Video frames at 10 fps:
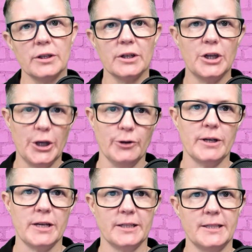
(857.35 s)

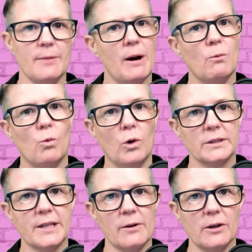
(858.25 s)
curious about what's
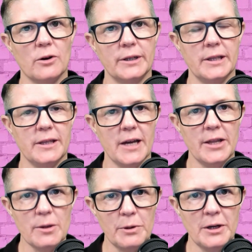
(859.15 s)
going on in the
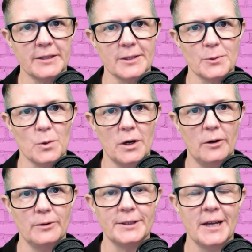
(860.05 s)
other person's world.